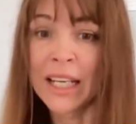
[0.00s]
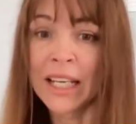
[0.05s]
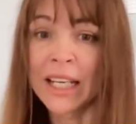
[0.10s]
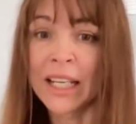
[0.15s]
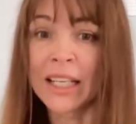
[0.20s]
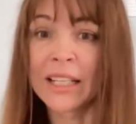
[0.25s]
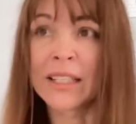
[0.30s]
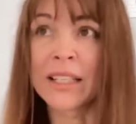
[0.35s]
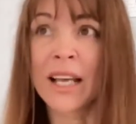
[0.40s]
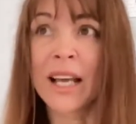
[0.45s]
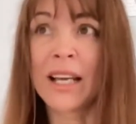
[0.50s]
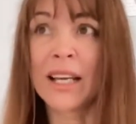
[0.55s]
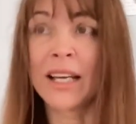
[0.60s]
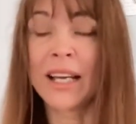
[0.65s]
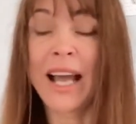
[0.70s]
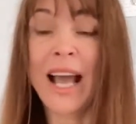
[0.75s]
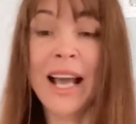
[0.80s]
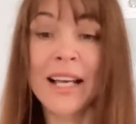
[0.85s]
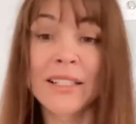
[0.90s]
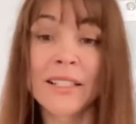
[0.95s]
It
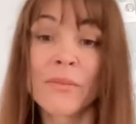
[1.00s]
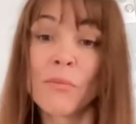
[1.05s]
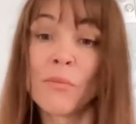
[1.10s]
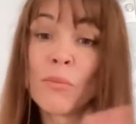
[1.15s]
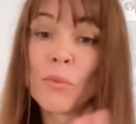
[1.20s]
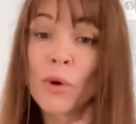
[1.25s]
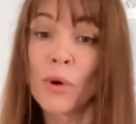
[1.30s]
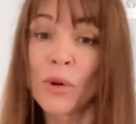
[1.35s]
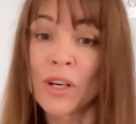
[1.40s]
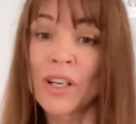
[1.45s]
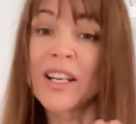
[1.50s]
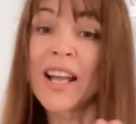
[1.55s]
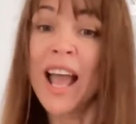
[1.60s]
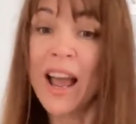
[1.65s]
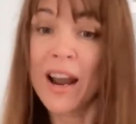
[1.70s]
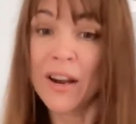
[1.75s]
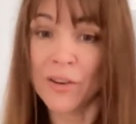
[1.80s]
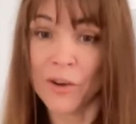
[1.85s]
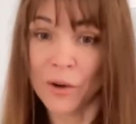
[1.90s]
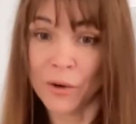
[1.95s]
has a more
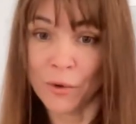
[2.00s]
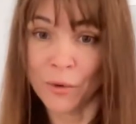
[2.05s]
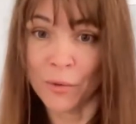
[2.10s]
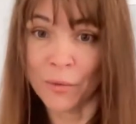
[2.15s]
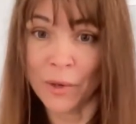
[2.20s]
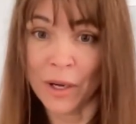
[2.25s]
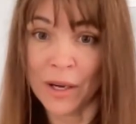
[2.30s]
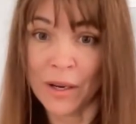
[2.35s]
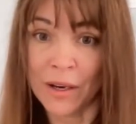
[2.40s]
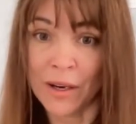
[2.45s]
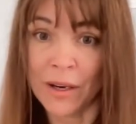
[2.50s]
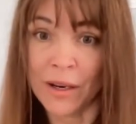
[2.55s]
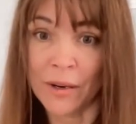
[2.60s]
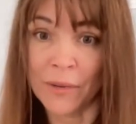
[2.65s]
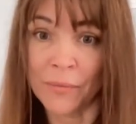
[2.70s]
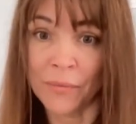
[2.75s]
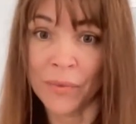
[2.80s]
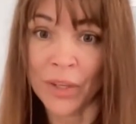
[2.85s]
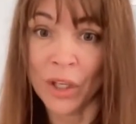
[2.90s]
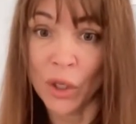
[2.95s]
narrow
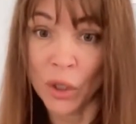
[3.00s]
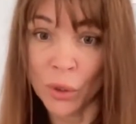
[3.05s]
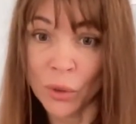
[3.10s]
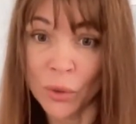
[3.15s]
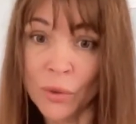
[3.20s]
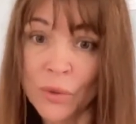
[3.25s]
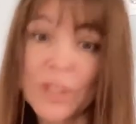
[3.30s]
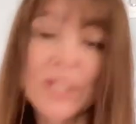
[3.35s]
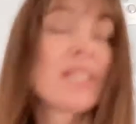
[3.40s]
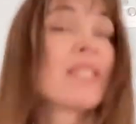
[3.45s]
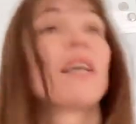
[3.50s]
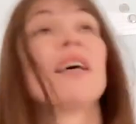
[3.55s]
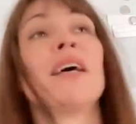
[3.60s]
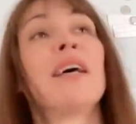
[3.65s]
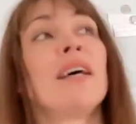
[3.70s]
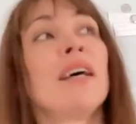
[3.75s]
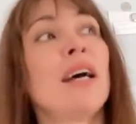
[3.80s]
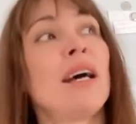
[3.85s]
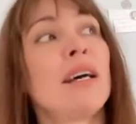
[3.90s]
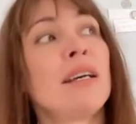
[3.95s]
uh, use,
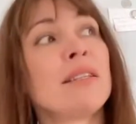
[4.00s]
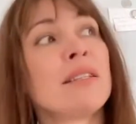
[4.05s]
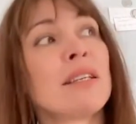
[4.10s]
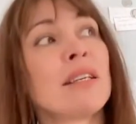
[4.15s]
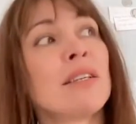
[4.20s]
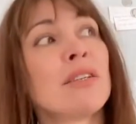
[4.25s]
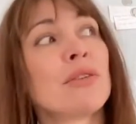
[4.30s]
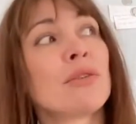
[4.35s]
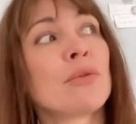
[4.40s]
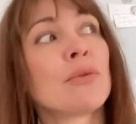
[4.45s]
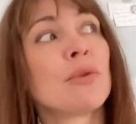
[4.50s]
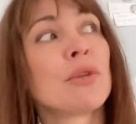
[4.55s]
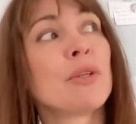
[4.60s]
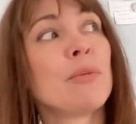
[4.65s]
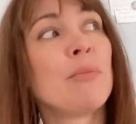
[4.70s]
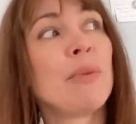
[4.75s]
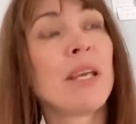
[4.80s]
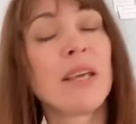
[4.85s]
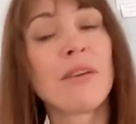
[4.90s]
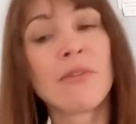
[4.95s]
and it
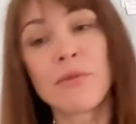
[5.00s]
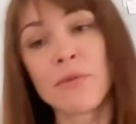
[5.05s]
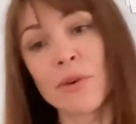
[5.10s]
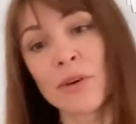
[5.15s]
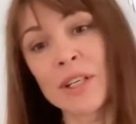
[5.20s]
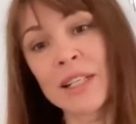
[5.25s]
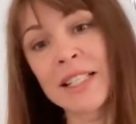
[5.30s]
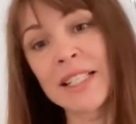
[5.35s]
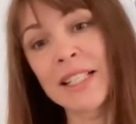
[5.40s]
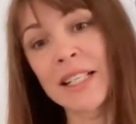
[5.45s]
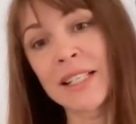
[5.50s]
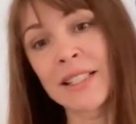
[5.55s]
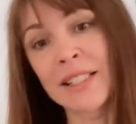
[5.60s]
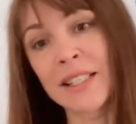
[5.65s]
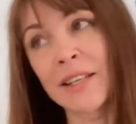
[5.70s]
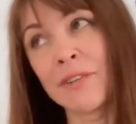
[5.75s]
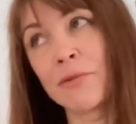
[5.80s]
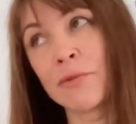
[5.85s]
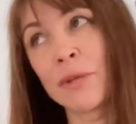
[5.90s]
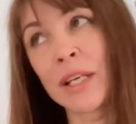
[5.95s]
would be, for instance,
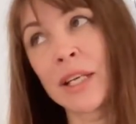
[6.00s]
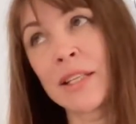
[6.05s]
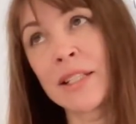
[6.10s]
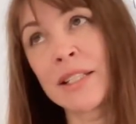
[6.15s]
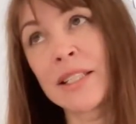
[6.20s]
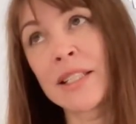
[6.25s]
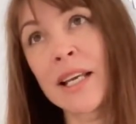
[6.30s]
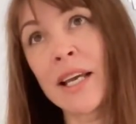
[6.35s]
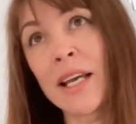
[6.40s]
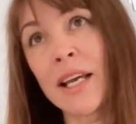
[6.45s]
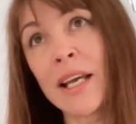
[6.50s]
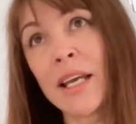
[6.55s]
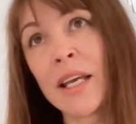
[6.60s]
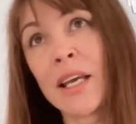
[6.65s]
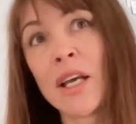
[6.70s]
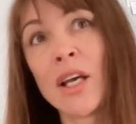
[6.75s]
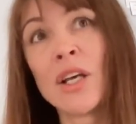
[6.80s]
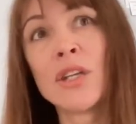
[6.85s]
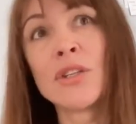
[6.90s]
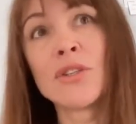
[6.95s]
if we
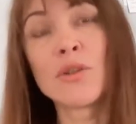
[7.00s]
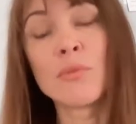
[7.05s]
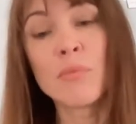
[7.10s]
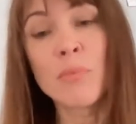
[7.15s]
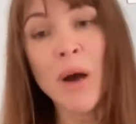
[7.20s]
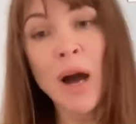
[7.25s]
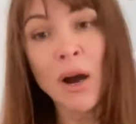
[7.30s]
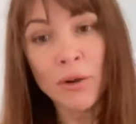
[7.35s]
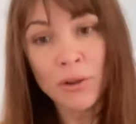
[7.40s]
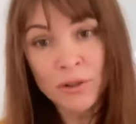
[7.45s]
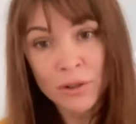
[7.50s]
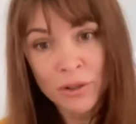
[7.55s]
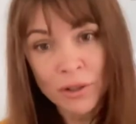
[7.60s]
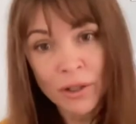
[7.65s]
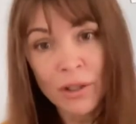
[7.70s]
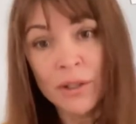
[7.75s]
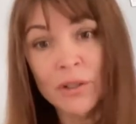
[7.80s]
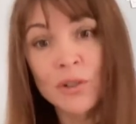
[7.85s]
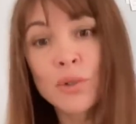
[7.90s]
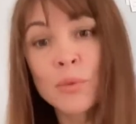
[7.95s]
say to, out,
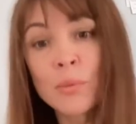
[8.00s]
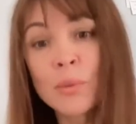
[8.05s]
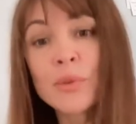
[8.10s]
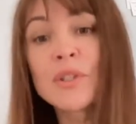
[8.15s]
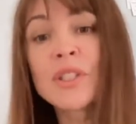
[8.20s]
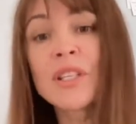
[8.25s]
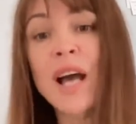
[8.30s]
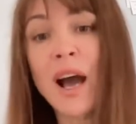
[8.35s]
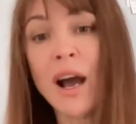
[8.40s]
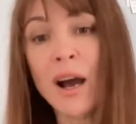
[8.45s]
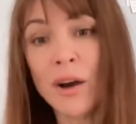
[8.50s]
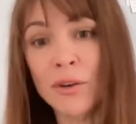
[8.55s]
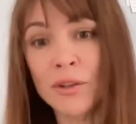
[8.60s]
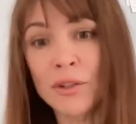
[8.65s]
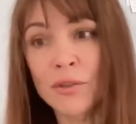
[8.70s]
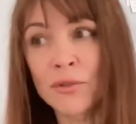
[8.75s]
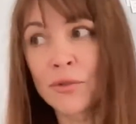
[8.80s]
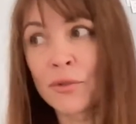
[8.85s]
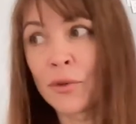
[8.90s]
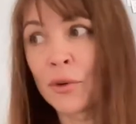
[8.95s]
to put
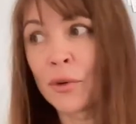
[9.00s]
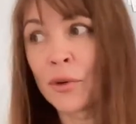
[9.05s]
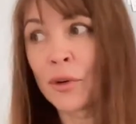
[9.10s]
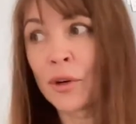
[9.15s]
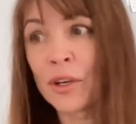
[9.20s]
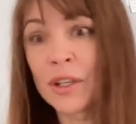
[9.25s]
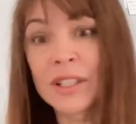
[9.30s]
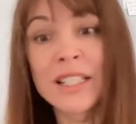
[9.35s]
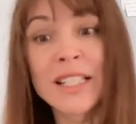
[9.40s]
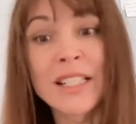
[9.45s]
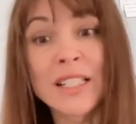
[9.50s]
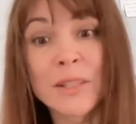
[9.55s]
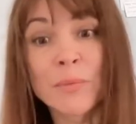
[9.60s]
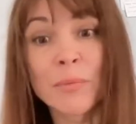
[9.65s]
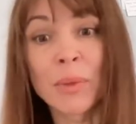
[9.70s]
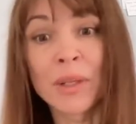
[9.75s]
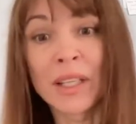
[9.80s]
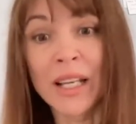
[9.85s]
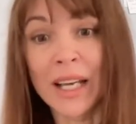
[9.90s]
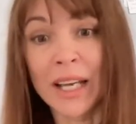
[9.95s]
out for
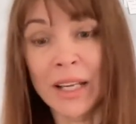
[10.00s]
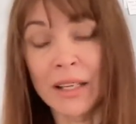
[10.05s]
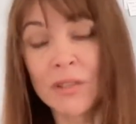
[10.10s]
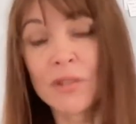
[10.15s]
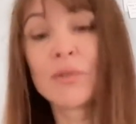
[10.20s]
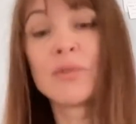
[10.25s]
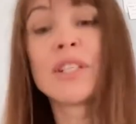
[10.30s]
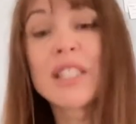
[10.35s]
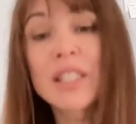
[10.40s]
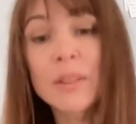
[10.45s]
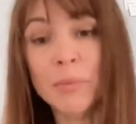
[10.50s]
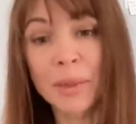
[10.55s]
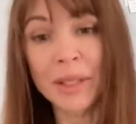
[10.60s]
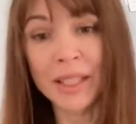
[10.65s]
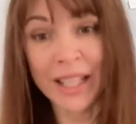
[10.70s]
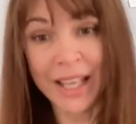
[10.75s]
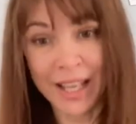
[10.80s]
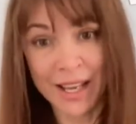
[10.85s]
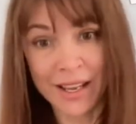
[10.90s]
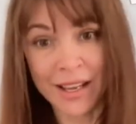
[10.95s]
display, to
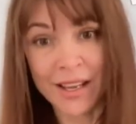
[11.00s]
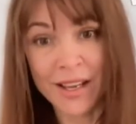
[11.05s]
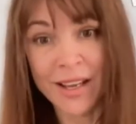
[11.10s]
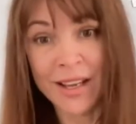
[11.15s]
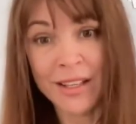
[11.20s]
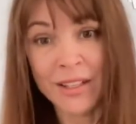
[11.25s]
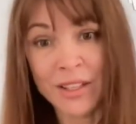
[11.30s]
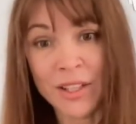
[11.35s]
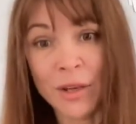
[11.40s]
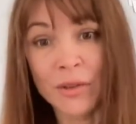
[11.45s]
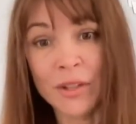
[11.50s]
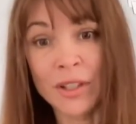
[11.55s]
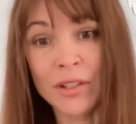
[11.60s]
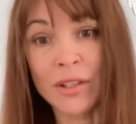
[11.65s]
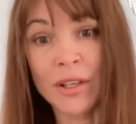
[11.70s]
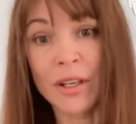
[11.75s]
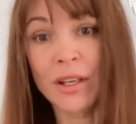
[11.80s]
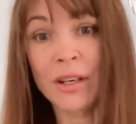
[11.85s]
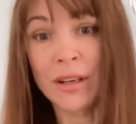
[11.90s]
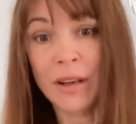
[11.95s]
display, so
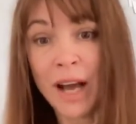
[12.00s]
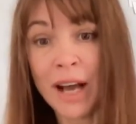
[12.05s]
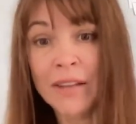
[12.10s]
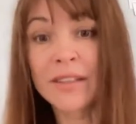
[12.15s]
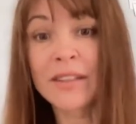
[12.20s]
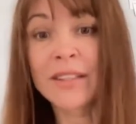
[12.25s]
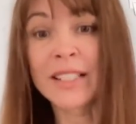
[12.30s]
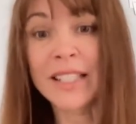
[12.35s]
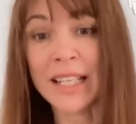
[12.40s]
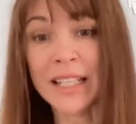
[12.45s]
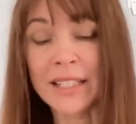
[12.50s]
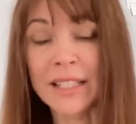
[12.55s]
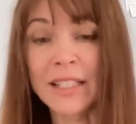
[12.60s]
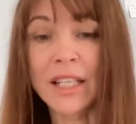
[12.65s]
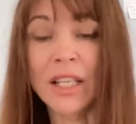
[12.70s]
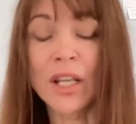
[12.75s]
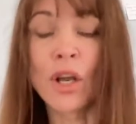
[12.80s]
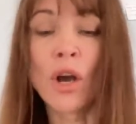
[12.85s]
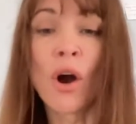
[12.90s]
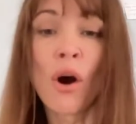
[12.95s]
that uh, others can
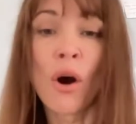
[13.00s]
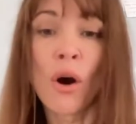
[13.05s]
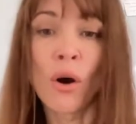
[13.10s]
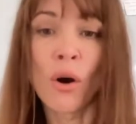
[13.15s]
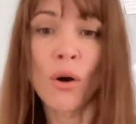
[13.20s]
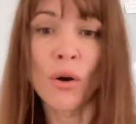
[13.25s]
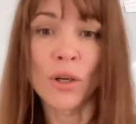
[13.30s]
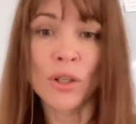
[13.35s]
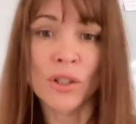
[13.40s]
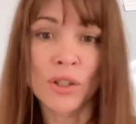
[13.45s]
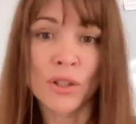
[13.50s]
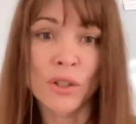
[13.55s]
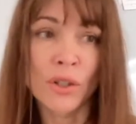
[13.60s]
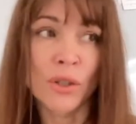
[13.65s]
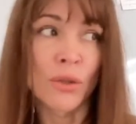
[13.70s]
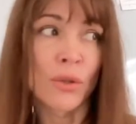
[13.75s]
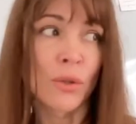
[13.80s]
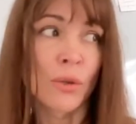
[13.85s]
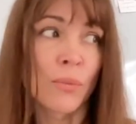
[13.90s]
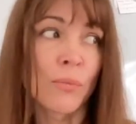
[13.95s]
see or
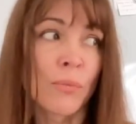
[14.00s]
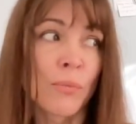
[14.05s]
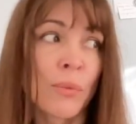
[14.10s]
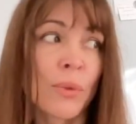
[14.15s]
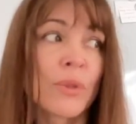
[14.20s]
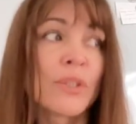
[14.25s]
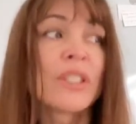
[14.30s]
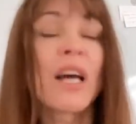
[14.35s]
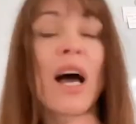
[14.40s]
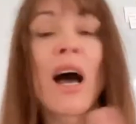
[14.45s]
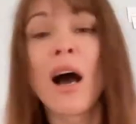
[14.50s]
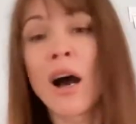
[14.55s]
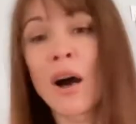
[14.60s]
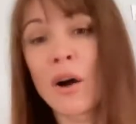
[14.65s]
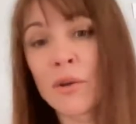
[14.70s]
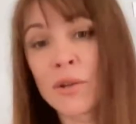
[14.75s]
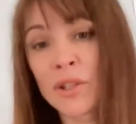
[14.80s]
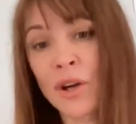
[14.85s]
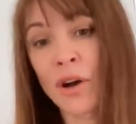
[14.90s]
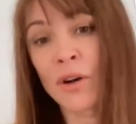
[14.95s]
to put
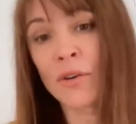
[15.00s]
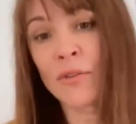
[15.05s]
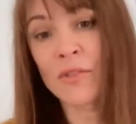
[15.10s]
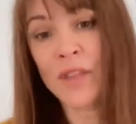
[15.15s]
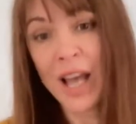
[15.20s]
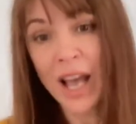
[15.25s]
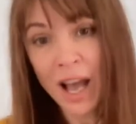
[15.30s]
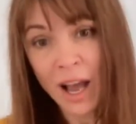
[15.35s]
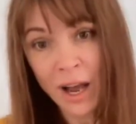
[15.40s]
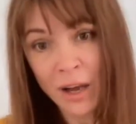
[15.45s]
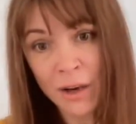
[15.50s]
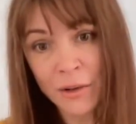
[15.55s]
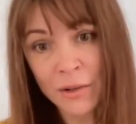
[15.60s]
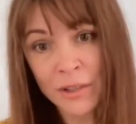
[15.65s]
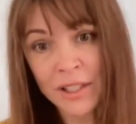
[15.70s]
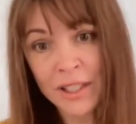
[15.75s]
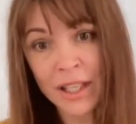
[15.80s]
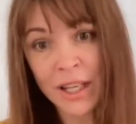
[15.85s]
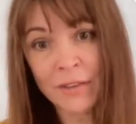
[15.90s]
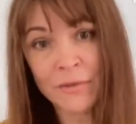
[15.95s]
out of the
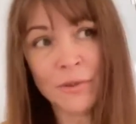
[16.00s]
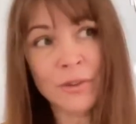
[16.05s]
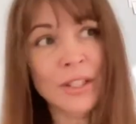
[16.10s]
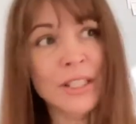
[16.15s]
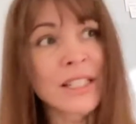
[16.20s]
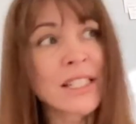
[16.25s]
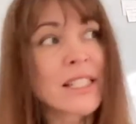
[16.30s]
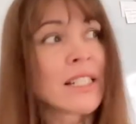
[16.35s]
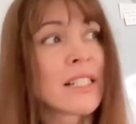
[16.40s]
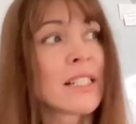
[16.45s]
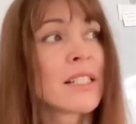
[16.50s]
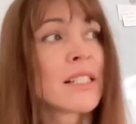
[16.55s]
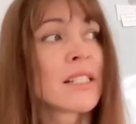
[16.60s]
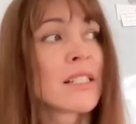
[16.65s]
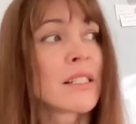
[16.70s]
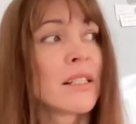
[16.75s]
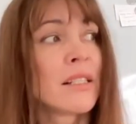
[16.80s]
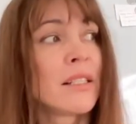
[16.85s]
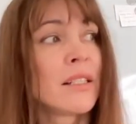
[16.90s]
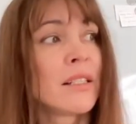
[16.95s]
house like for
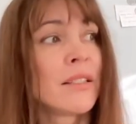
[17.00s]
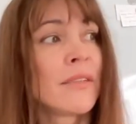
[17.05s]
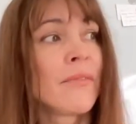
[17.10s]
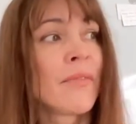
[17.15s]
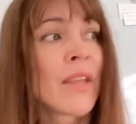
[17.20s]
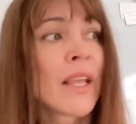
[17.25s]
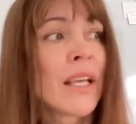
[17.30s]
instance uh,